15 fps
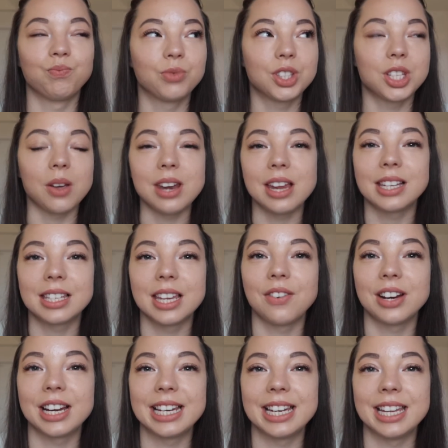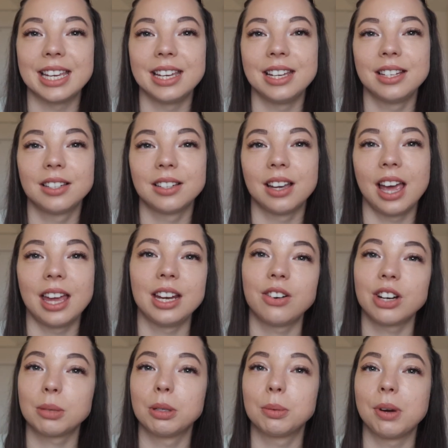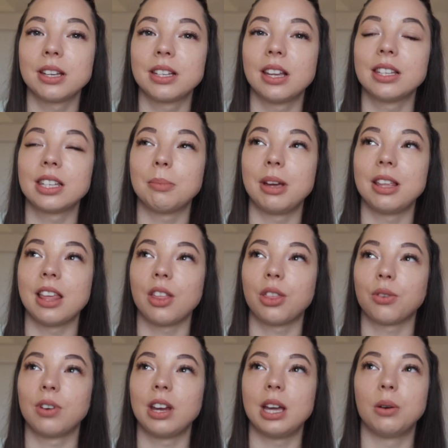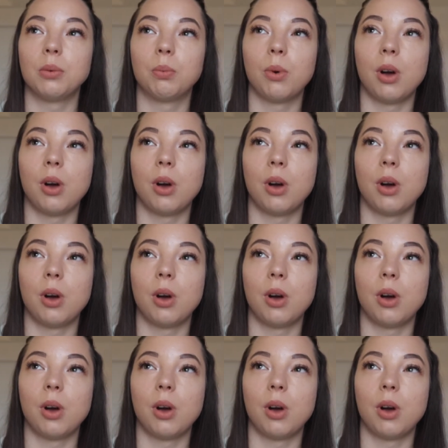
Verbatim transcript: don't necessarily need any Christmas presents. I mean, they're three and